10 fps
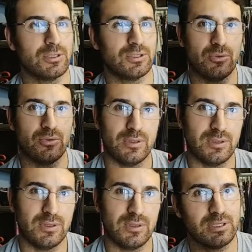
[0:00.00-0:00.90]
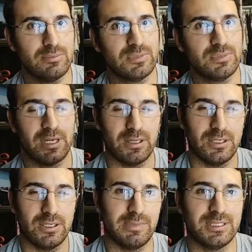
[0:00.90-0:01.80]
So there was some
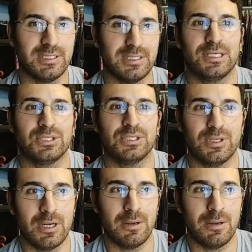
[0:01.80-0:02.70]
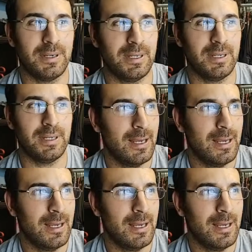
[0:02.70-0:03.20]
speculation about his connection with the company.